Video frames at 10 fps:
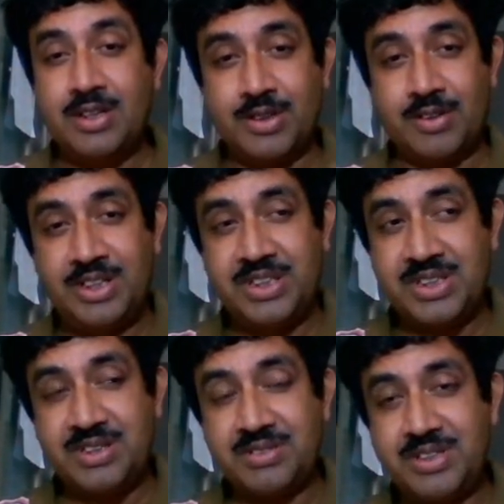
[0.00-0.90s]
So it
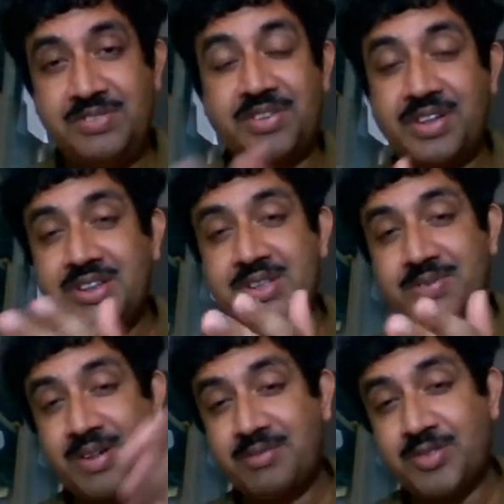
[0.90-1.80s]
is different
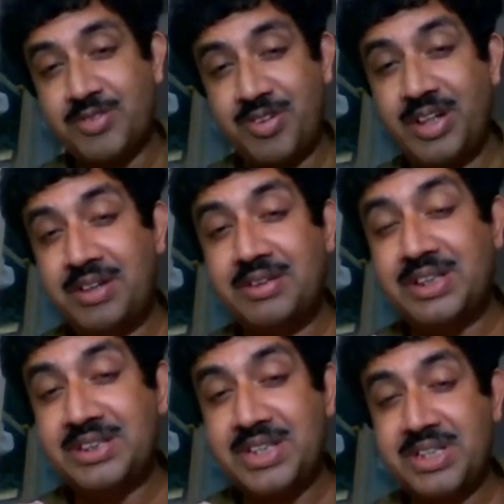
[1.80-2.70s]
from Frolic
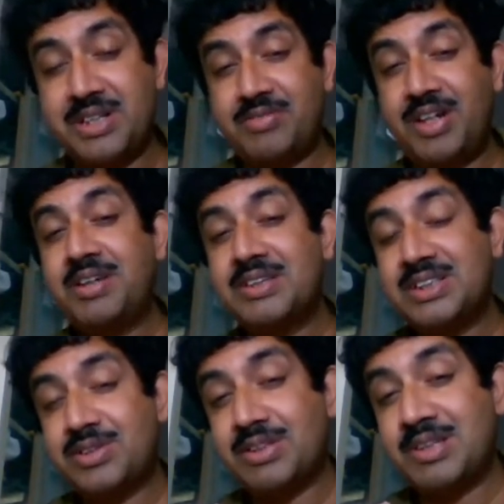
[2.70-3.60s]
condensation. Frolic
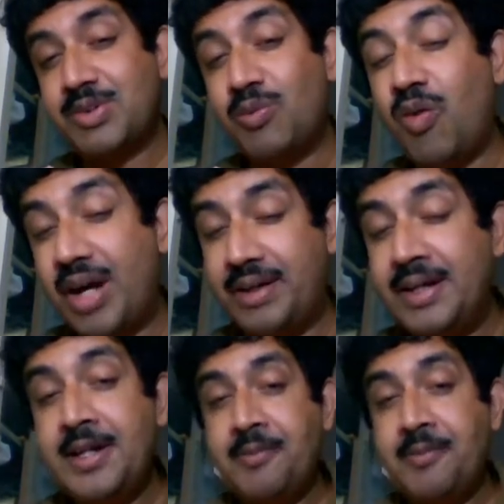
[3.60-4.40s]
condensation talks about one.